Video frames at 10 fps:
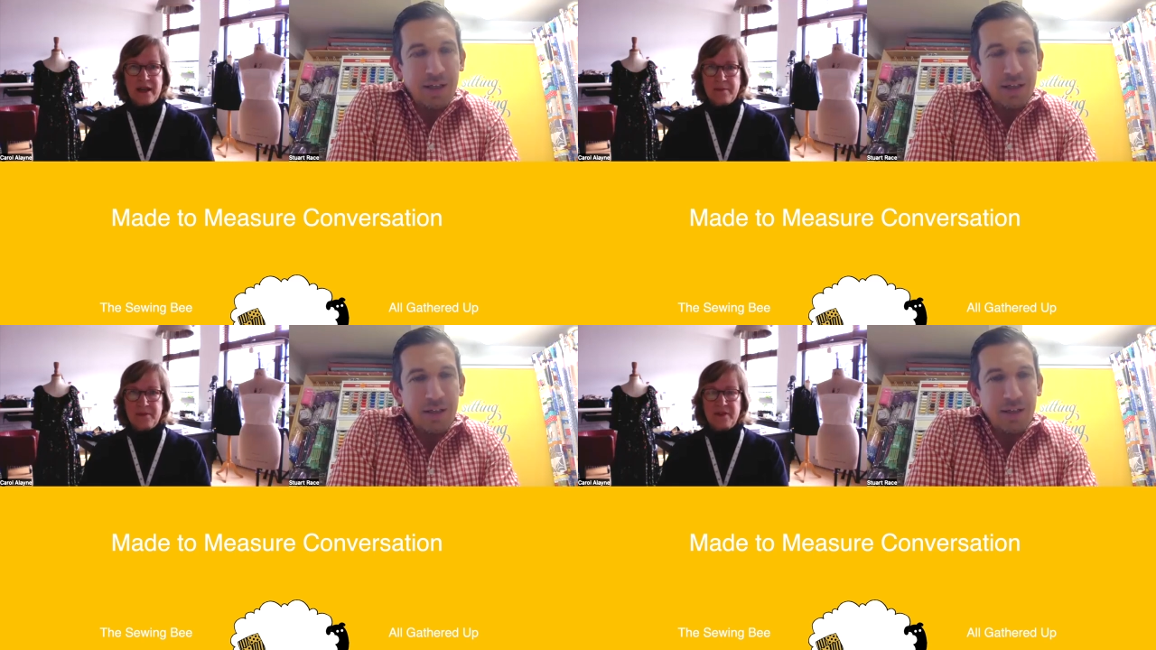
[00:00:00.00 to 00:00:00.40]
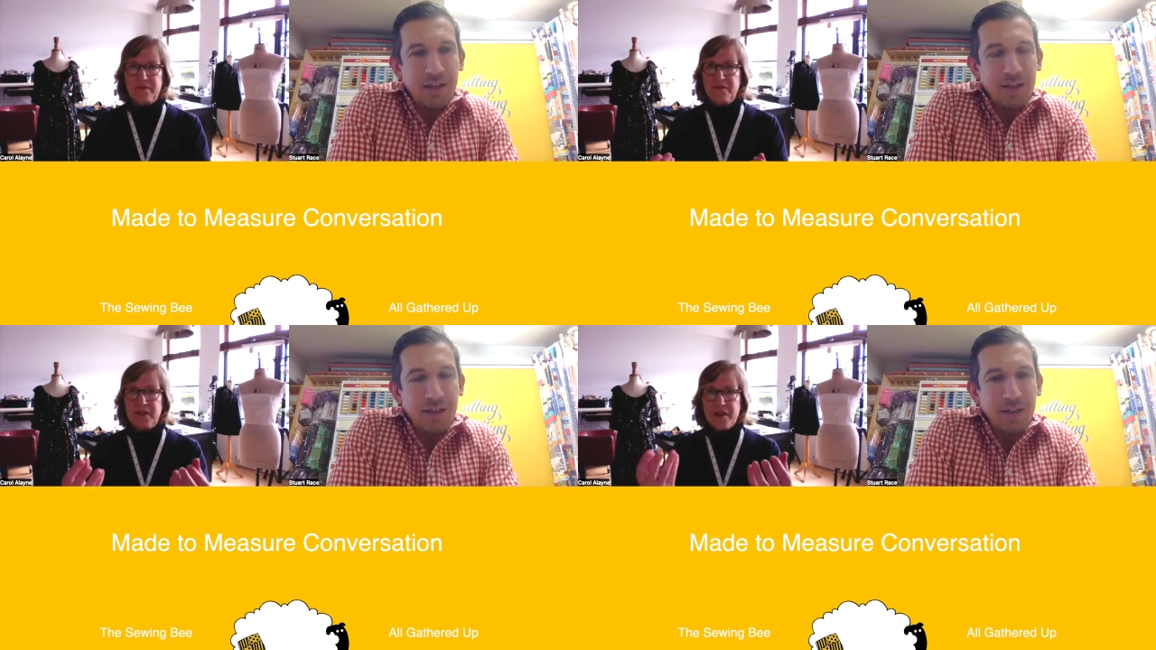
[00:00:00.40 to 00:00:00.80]

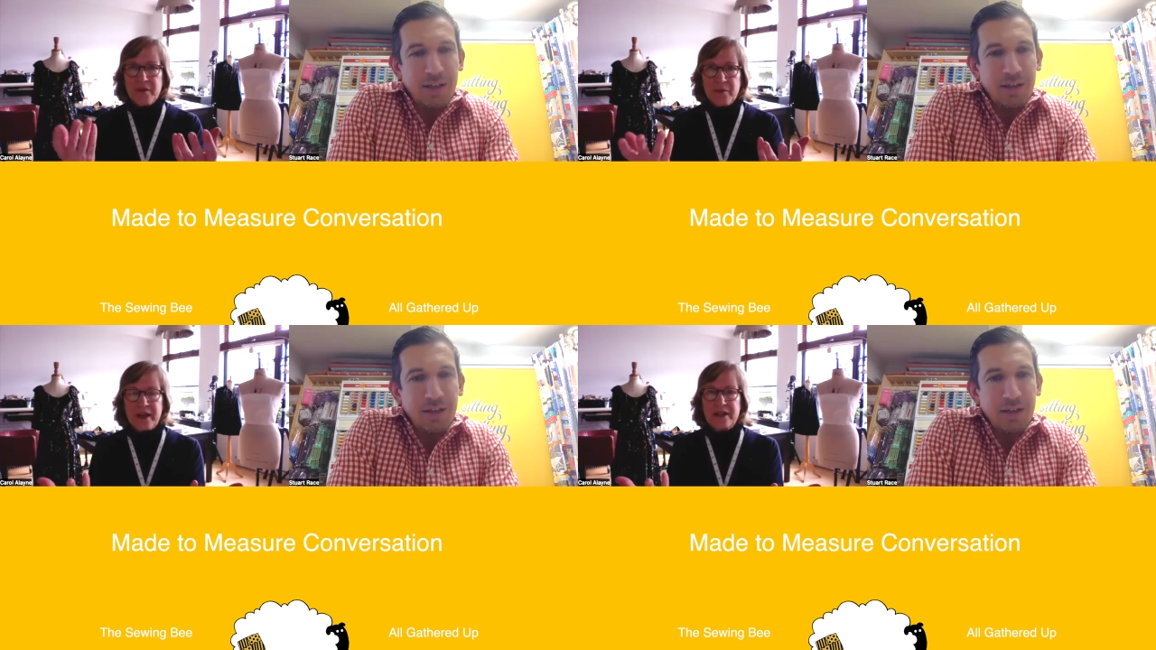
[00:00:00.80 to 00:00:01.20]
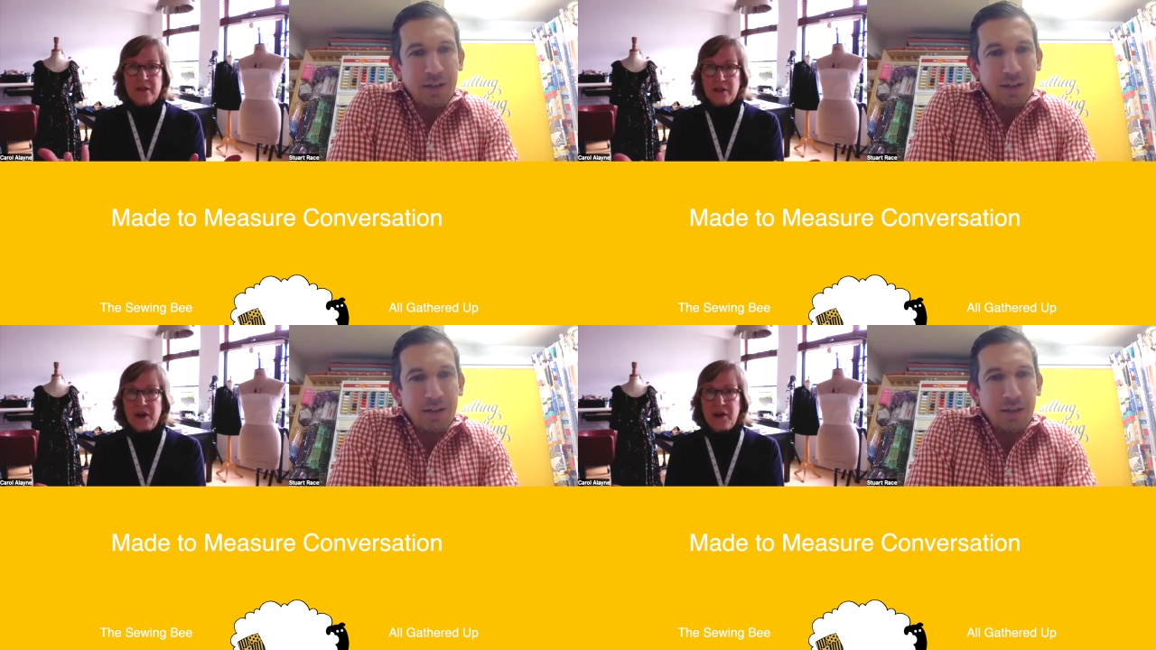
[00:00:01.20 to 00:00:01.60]
Speaker 1: absolutely
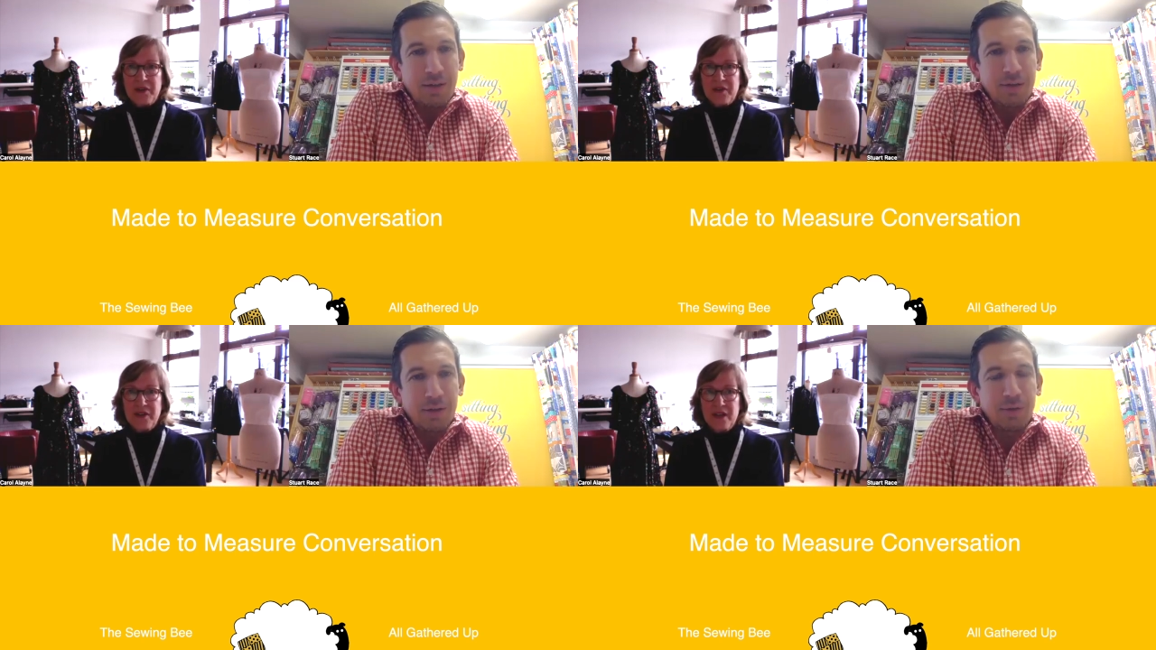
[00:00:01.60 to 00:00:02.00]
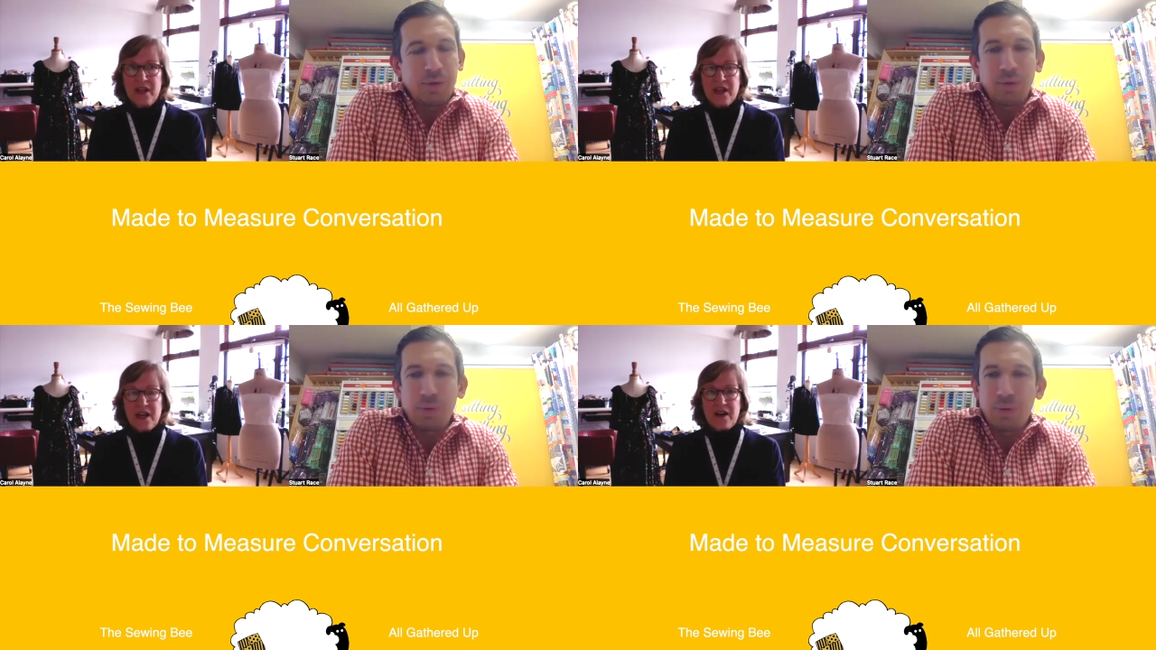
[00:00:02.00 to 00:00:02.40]
featherweight cloth.
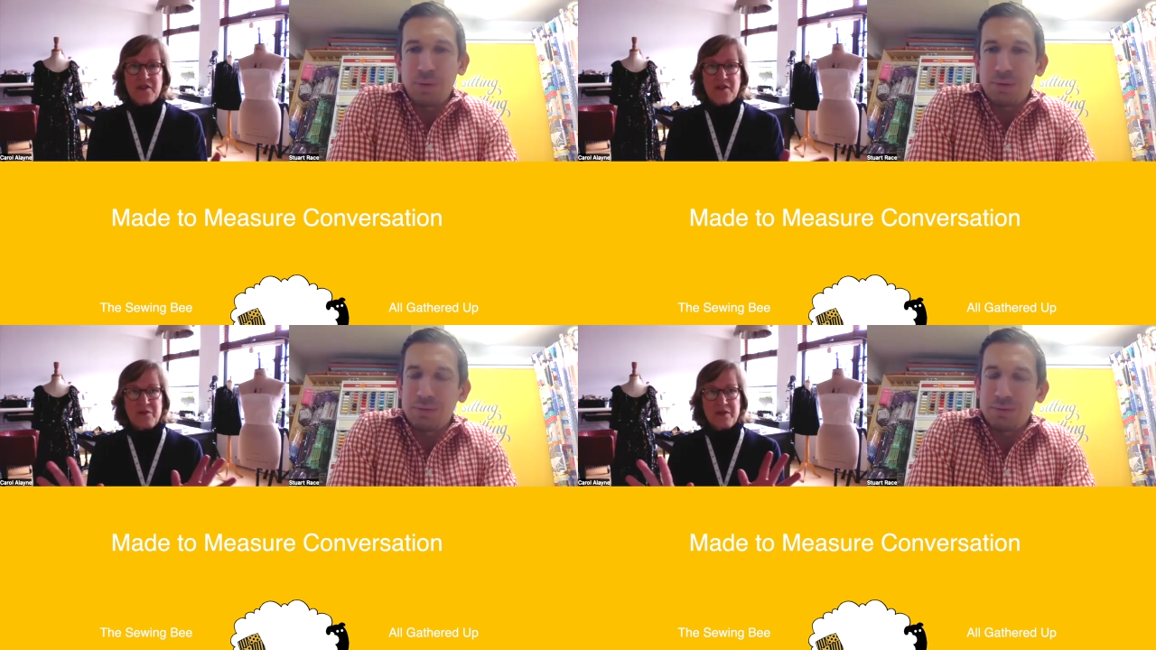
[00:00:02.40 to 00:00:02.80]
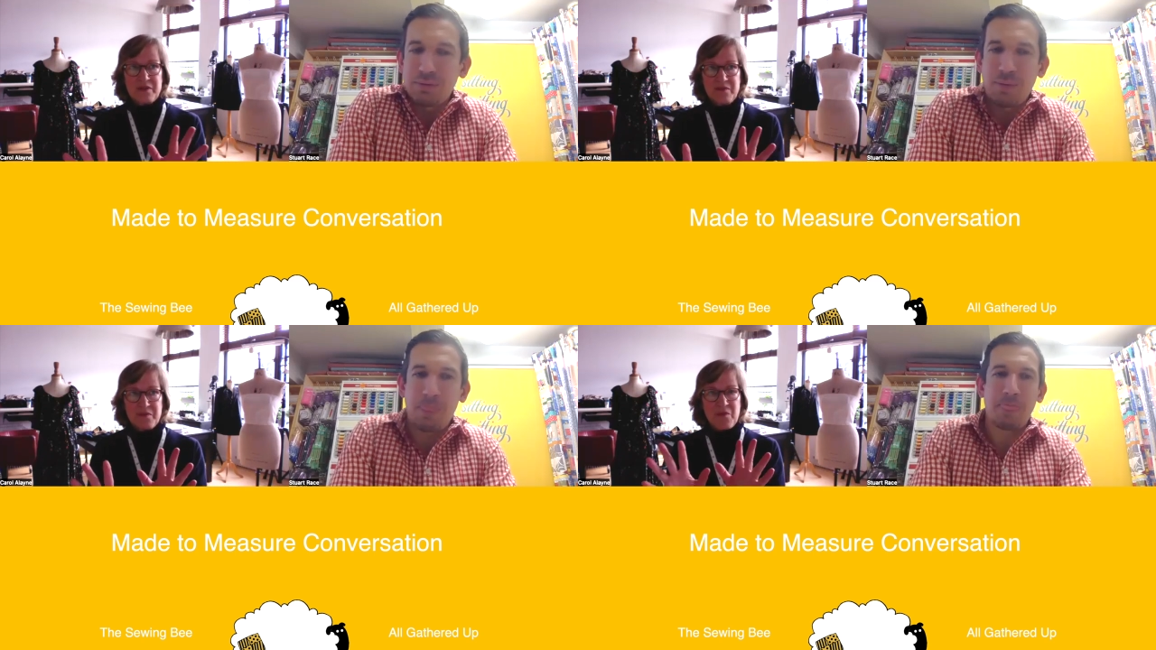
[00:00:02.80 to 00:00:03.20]
I thought it was a, a